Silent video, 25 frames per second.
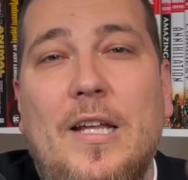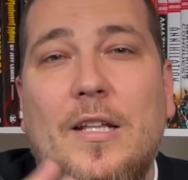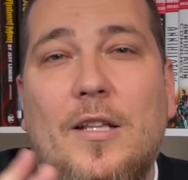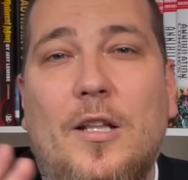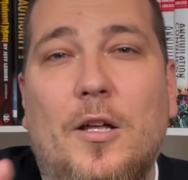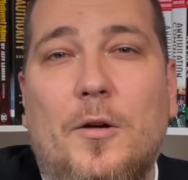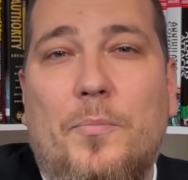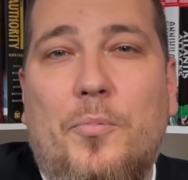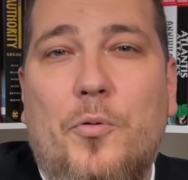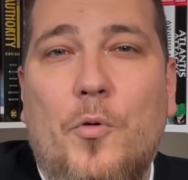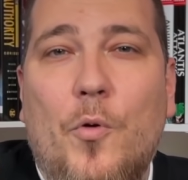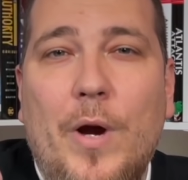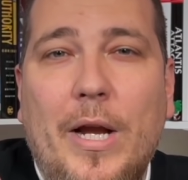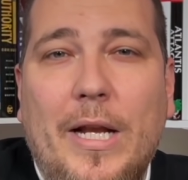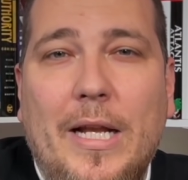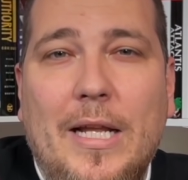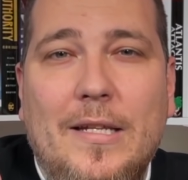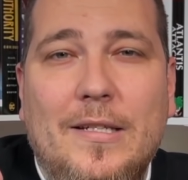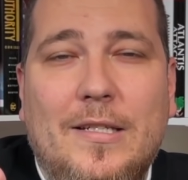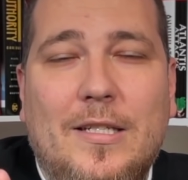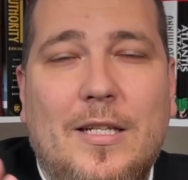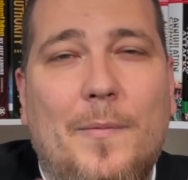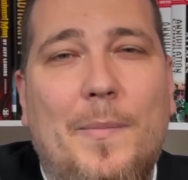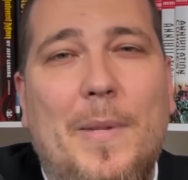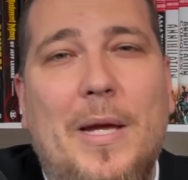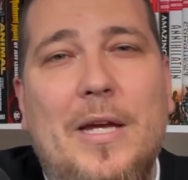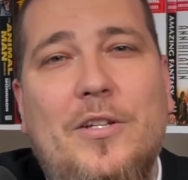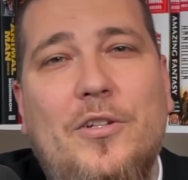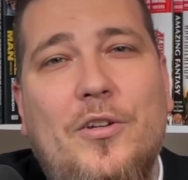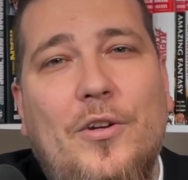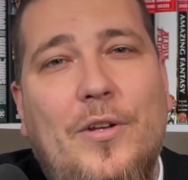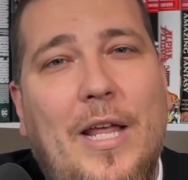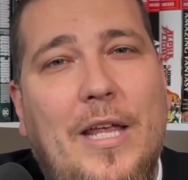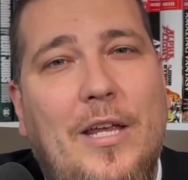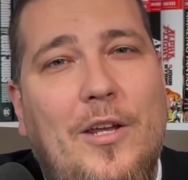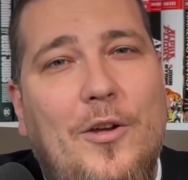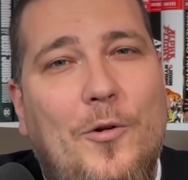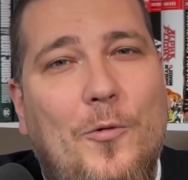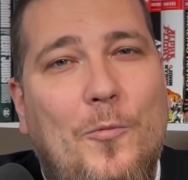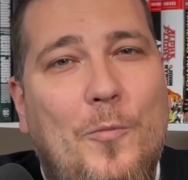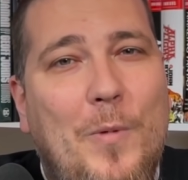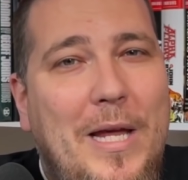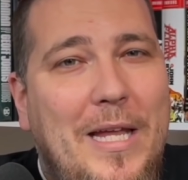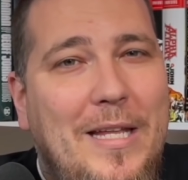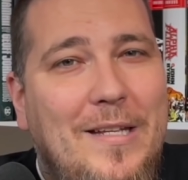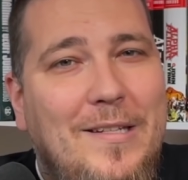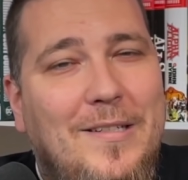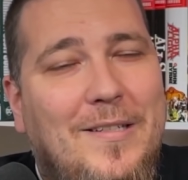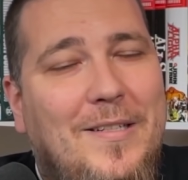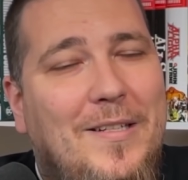The point is to make sure that your
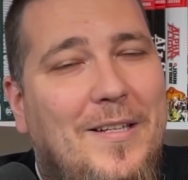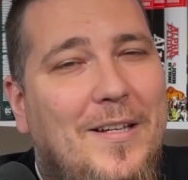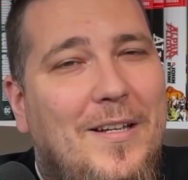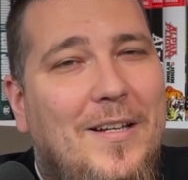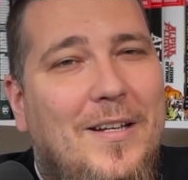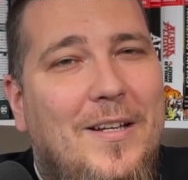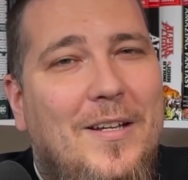wins